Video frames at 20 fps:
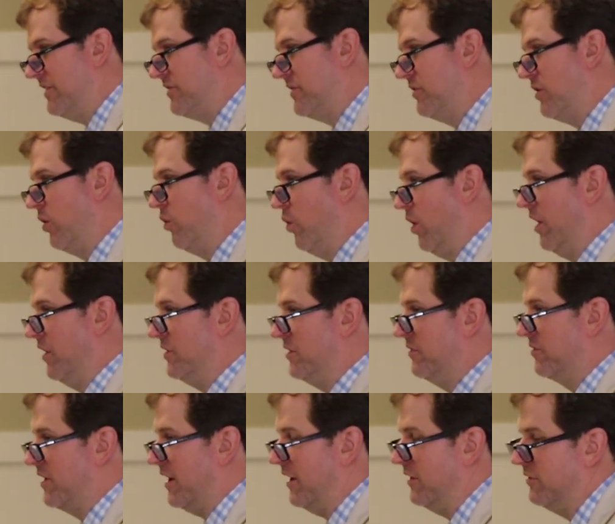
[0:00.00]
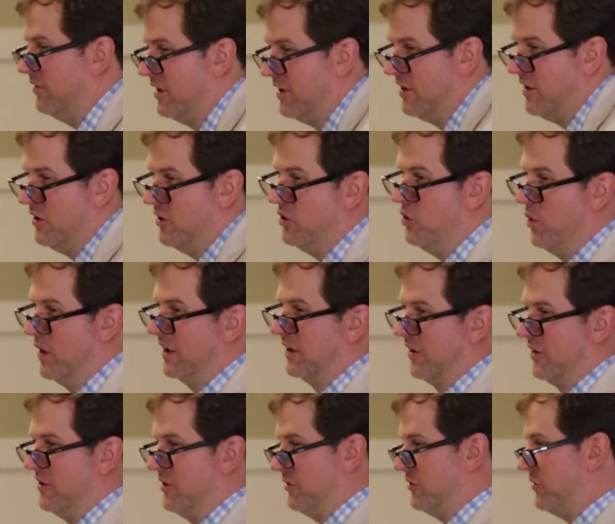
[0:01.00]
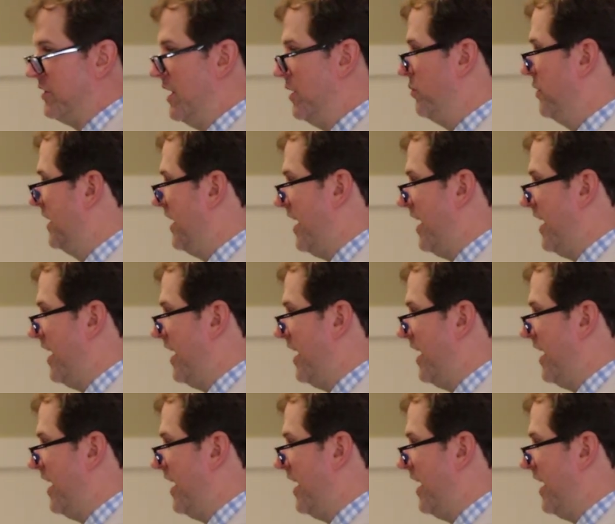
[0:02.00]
1801, you've got New Englanders saying,